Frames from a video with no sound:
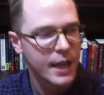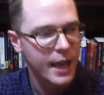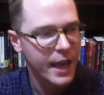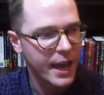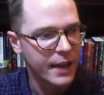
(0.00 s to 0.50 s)

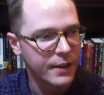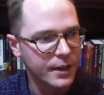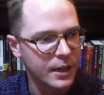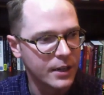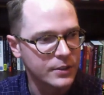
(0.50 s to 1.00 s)
And
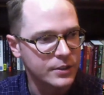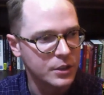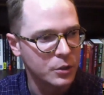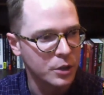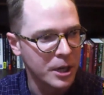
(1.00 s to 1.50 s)
uh,
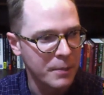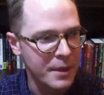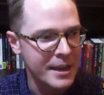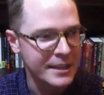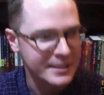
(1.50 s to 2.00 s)
so um,
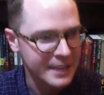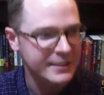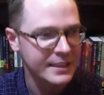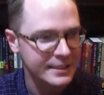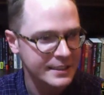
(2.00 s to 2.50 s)
it's got
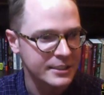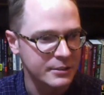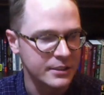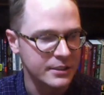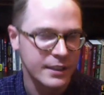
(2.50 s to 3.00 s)
that sense
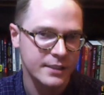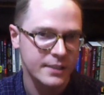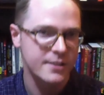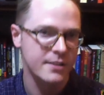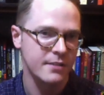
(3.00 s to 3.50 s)
to it. It's got a
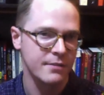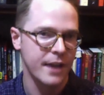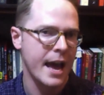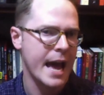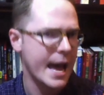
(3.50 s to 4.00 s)
sense of
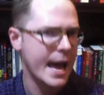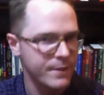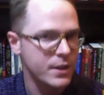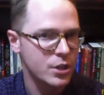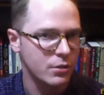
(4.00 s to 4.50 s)

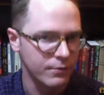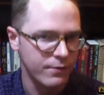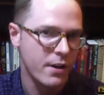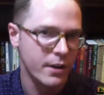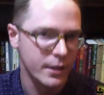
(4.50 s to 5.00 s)
adventure and
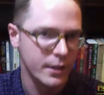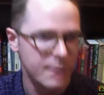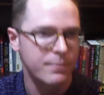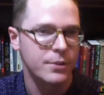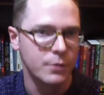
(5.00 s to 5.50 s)
fun and
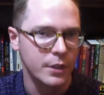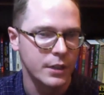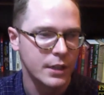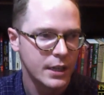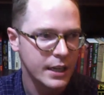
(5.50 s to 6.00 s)
zip to it.
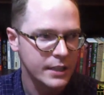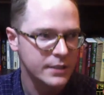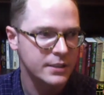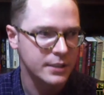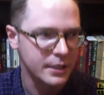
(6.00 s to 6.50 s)

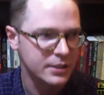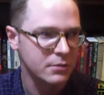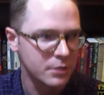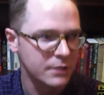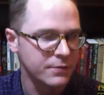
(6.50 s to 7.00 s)
It's it's a
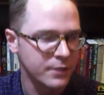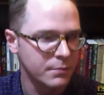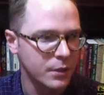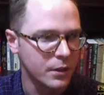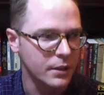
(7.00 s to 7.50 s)
really fun
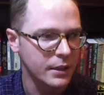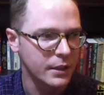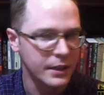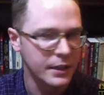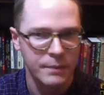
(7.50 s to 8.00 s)
book, and
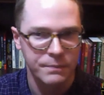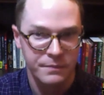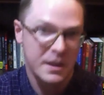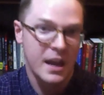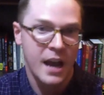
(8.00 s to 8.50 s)
uh,
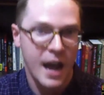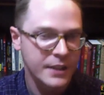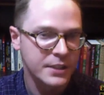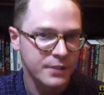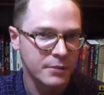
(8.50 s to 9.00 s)
I
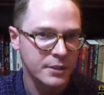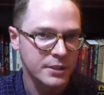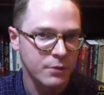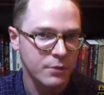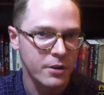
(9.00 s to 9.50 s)
just found
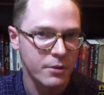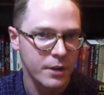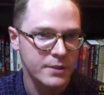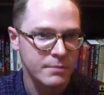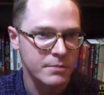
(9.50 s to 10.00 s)
myself wanting to
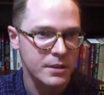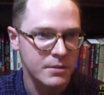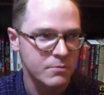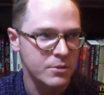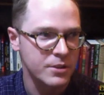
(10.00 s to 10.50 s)
write
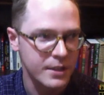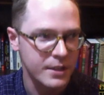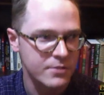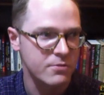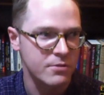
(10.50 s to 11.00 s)
something with that
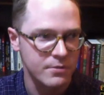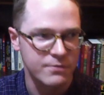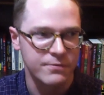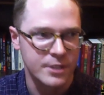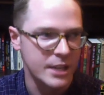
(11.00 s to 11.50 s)
sort of
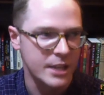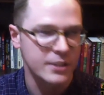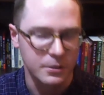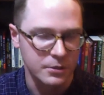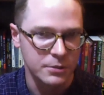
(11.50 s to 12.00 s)
gusto.